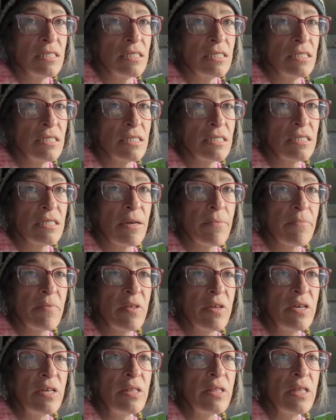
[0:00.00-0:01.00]

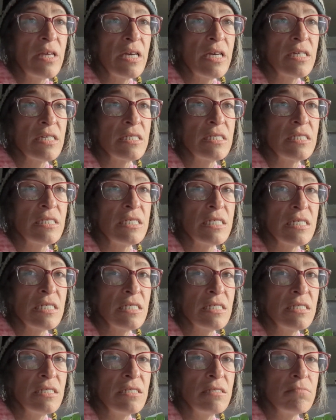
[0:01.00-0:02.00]
something that
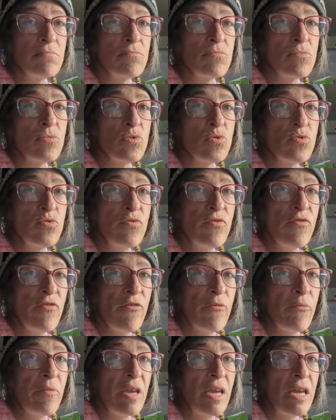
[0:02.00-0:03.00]
didn't move
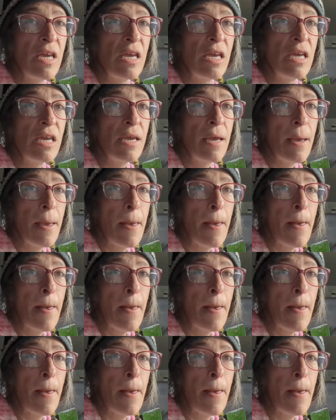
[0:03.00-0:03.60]
me.